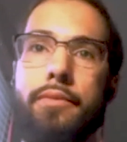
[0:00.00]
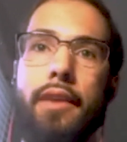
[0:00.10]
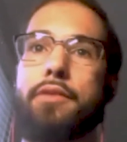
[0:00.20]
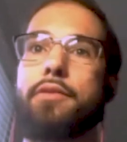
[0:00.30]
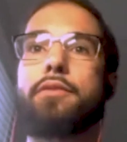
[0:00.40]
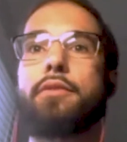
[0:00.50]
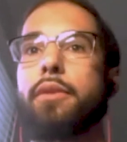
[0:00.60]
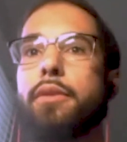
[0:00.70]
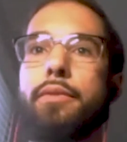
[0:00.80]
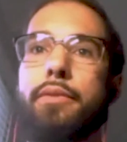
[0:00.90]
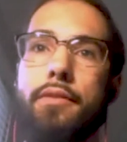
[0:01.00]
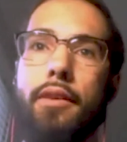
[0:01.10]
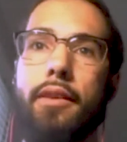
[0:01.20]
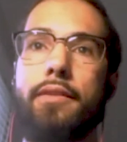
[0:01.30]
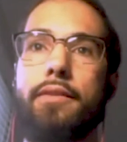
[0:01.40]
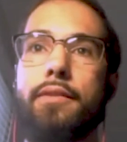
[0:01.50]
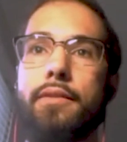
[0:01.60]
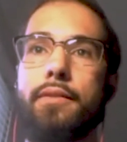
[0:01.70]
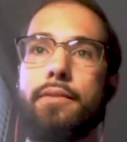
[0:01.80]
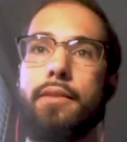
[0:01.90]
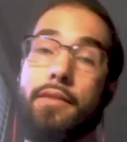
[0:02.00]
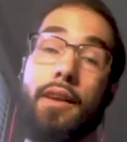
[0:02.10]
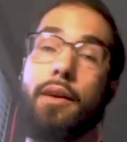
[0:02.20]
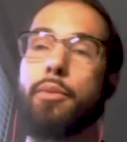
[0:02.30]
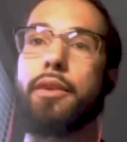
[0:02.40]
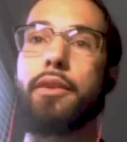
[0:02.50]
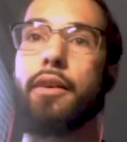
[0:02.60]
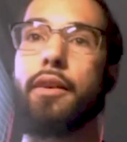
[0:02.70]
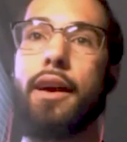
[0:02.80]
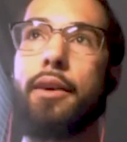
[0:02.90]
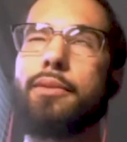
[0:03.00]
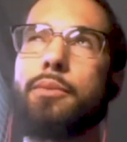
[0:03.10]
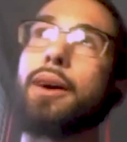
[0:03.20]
dancers, with these artists, because I wouldn't know how.